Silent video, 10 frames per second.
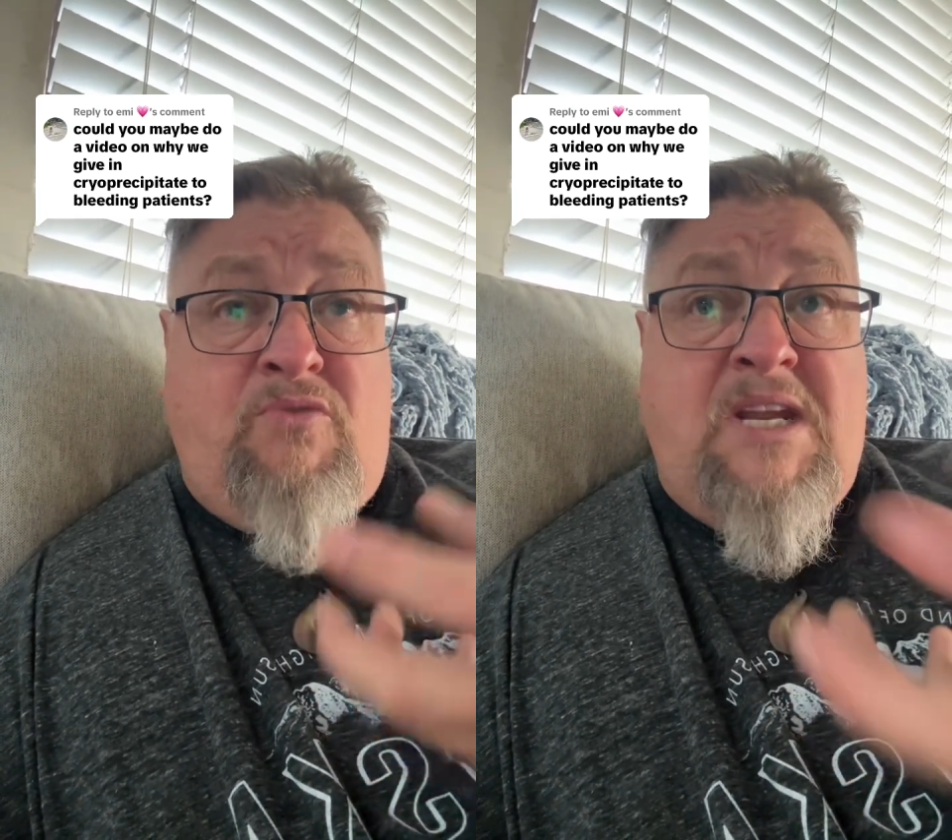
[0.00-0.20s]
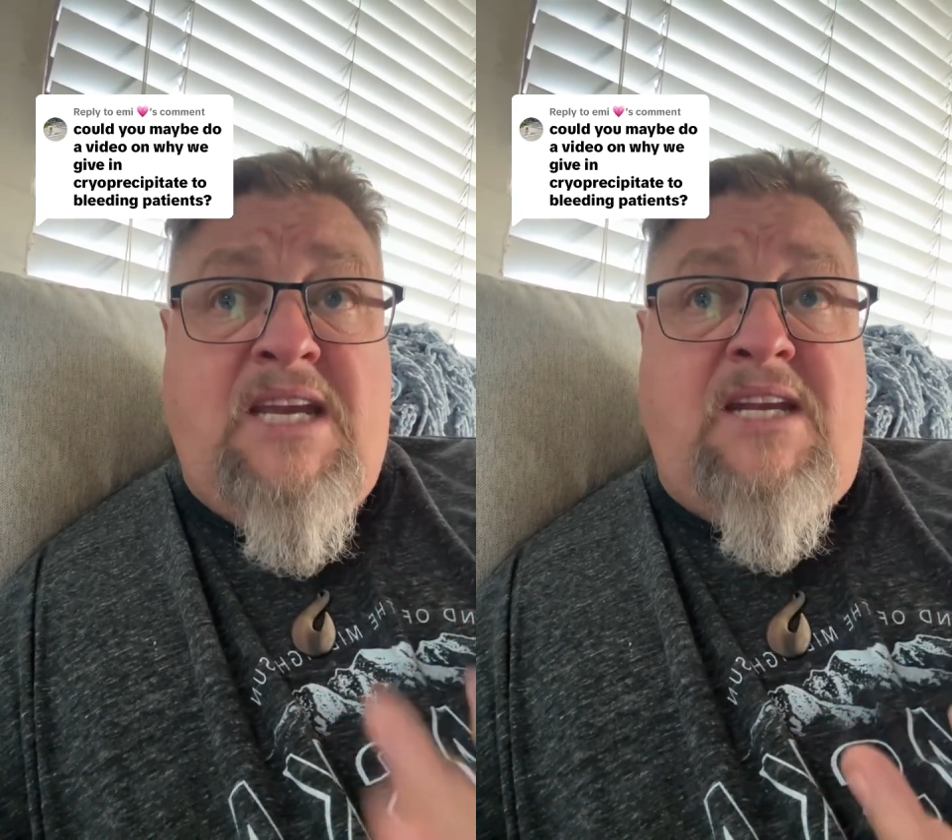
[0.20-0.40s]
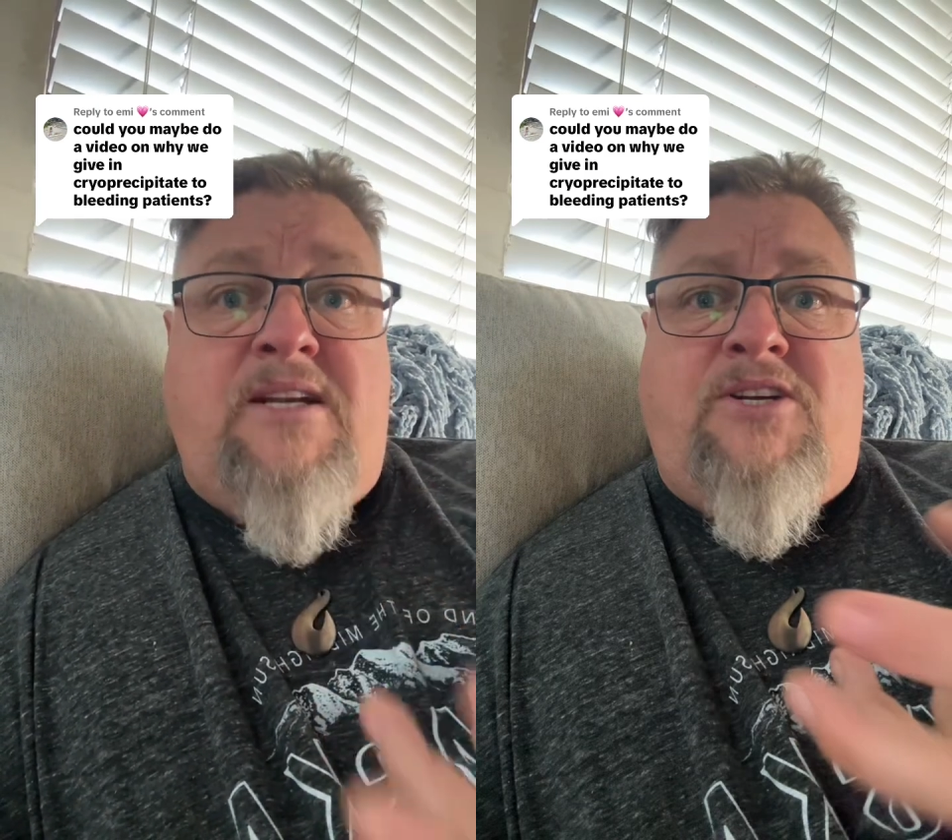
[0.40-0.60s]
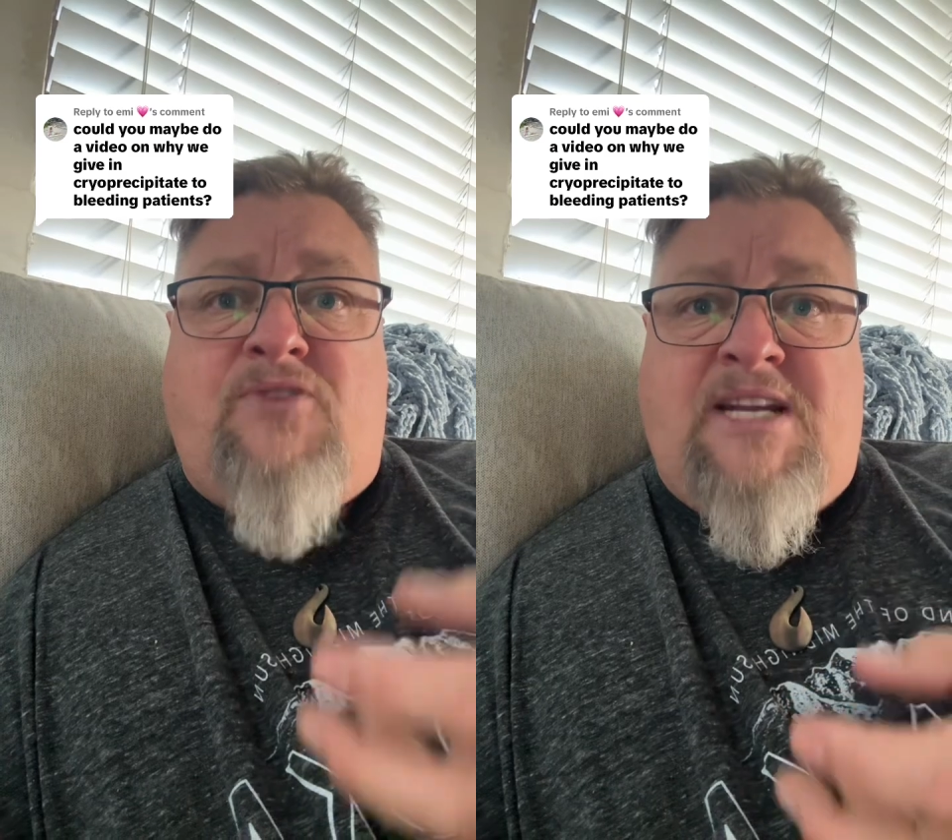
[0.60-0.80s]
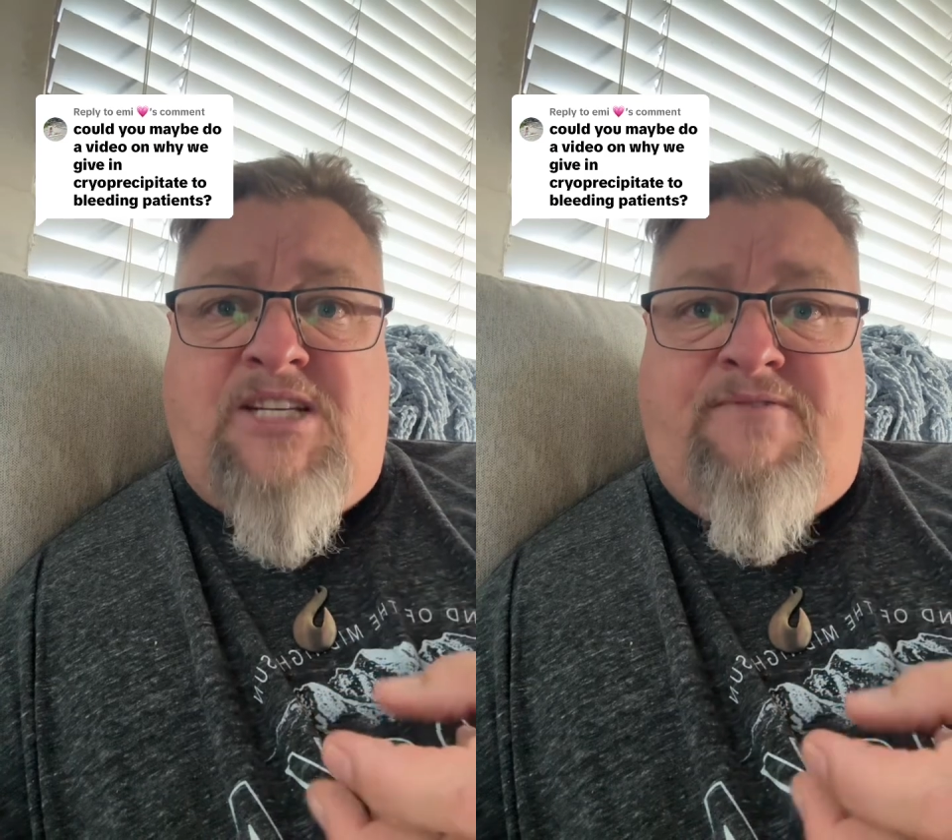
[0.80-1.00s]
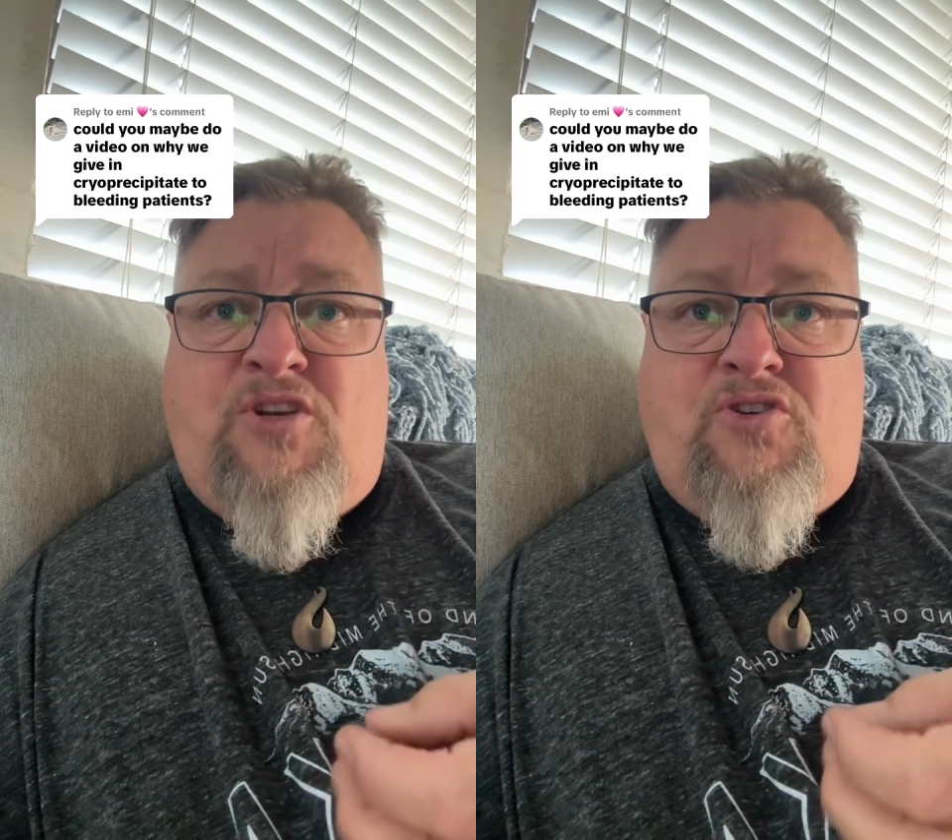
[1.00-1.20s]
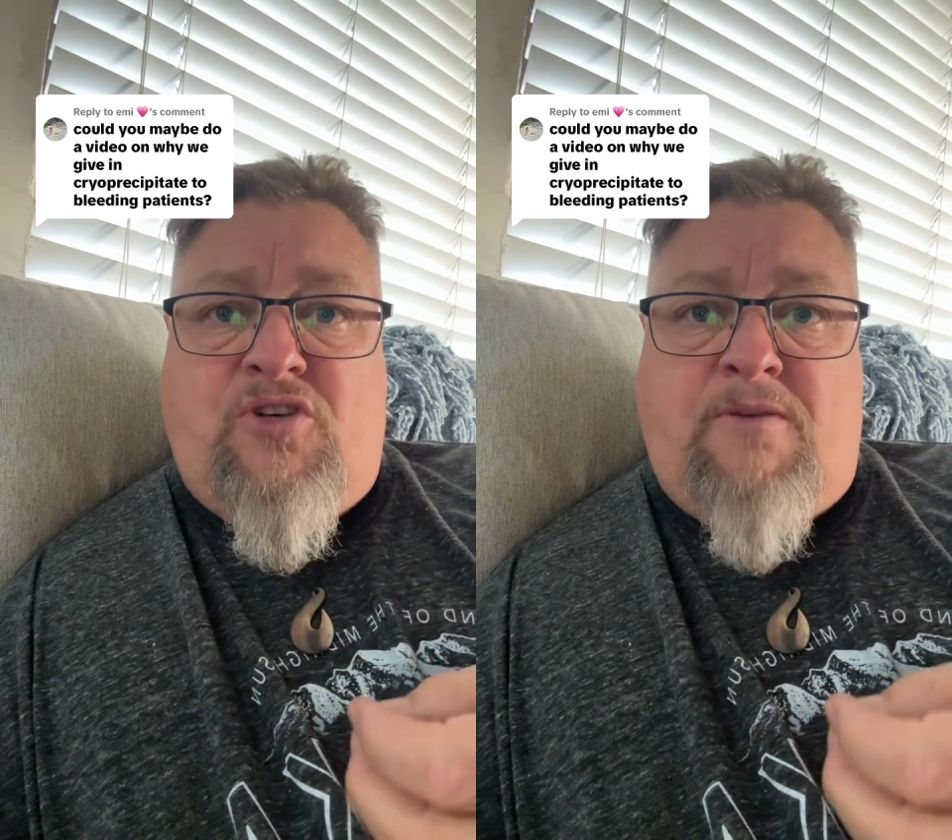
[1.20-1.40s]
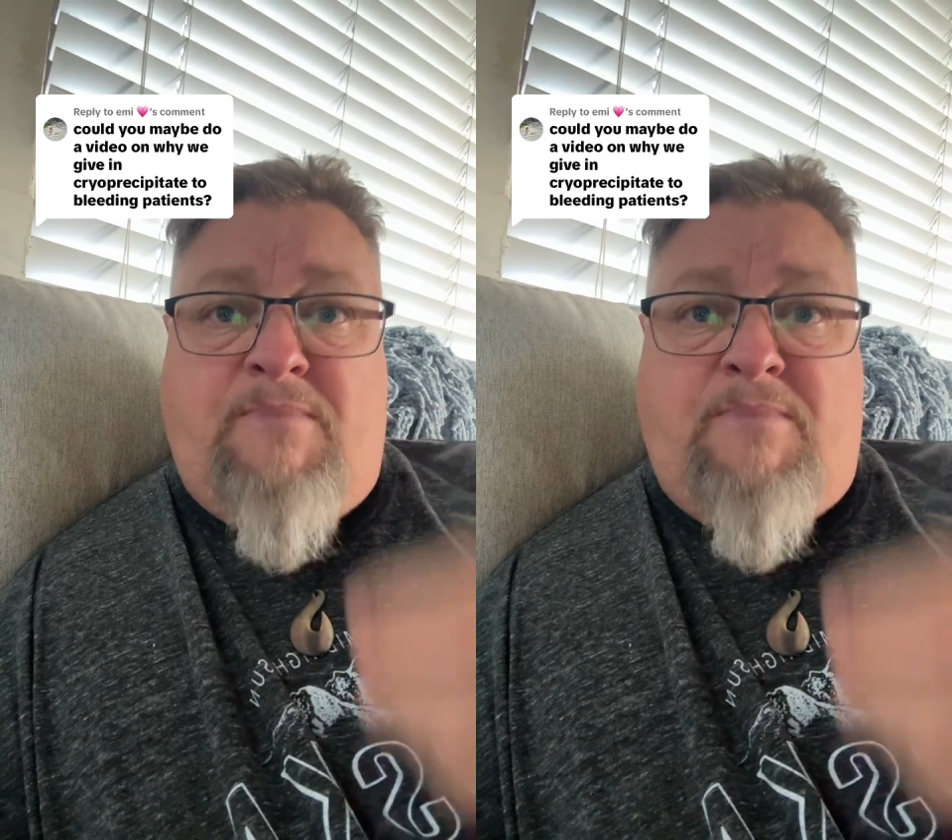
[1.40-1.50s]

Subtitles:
needed a transfusion,